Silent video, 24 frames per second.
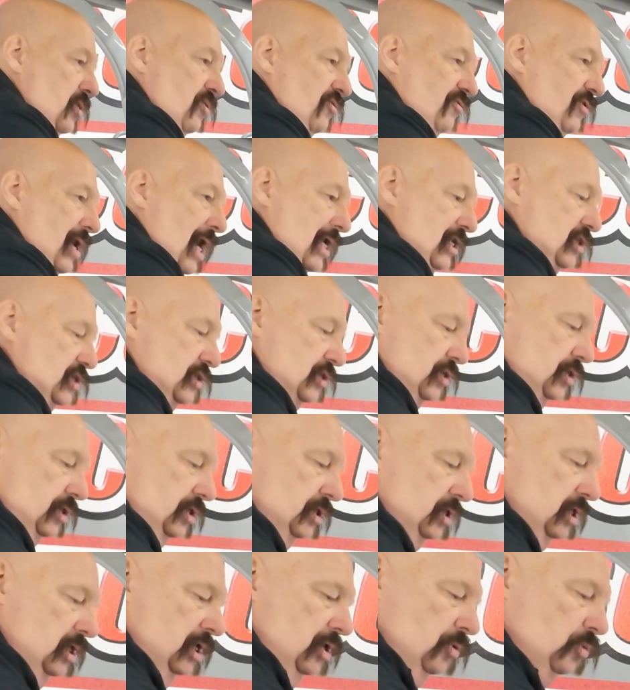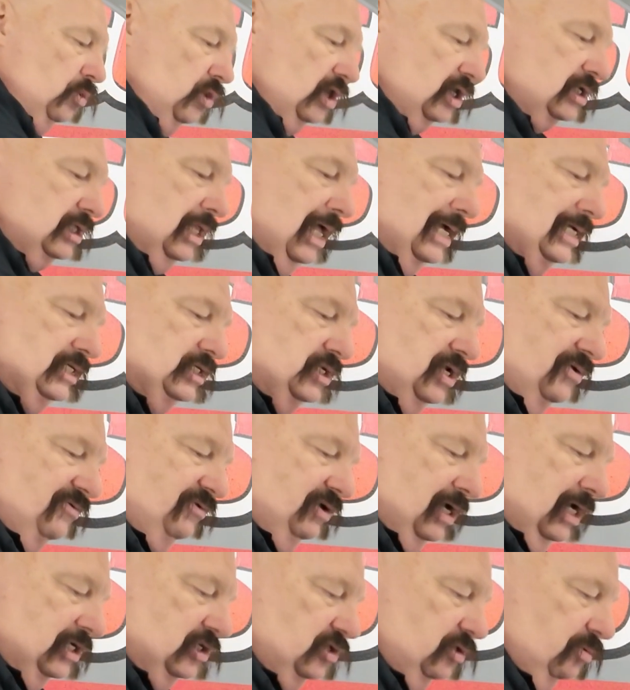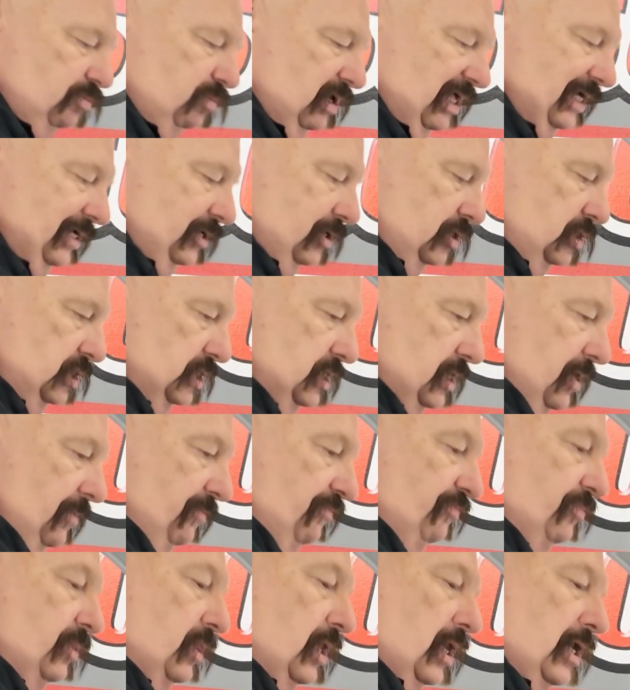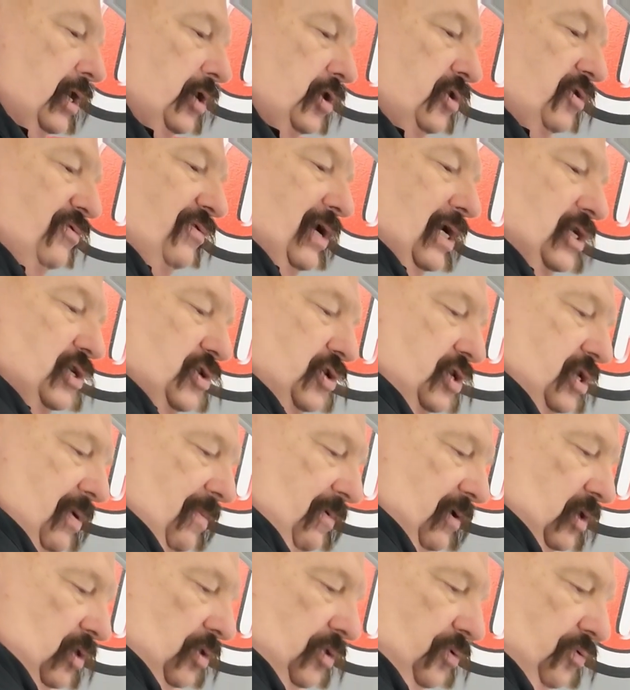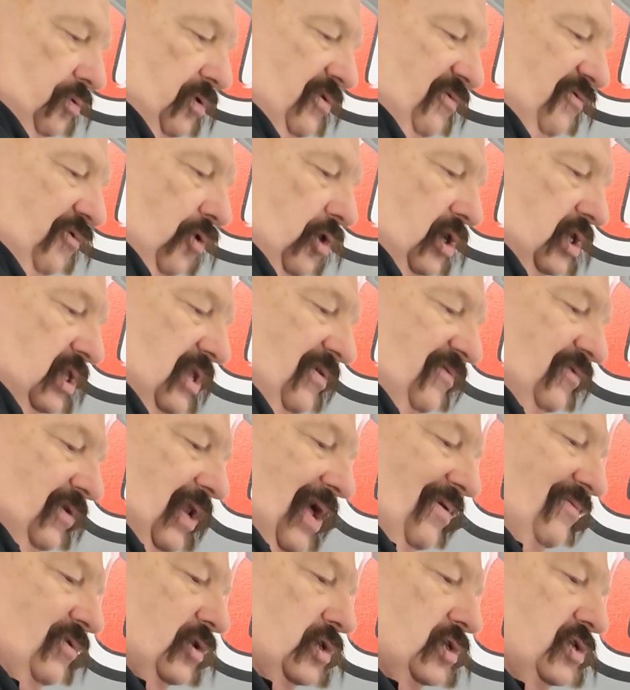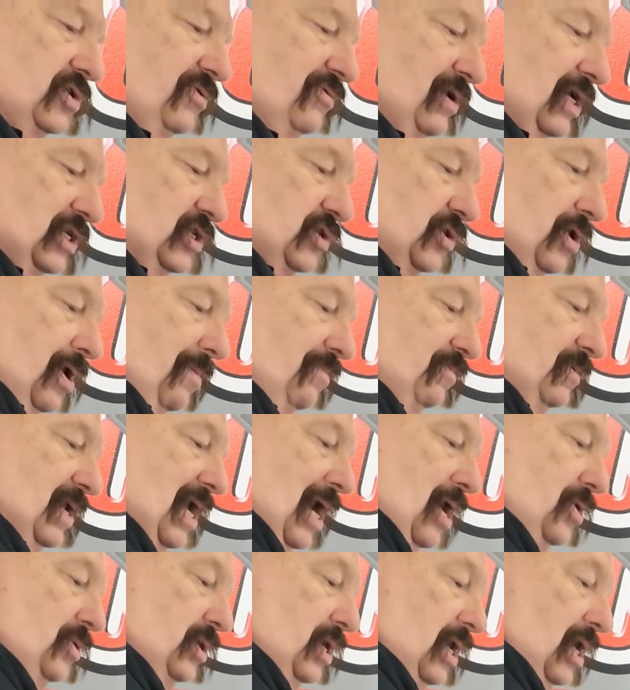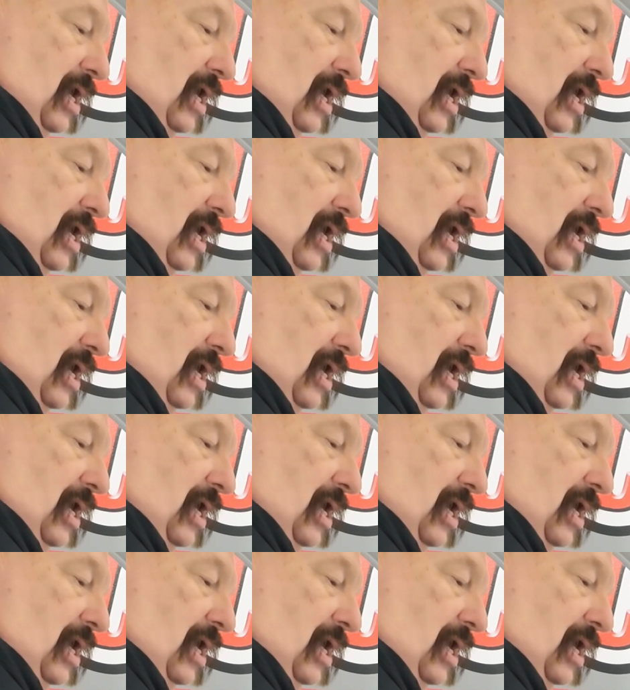you've got your work lights and you've got your blinkers. Here you've got your typical 3 forklift levers. You've got your up, down,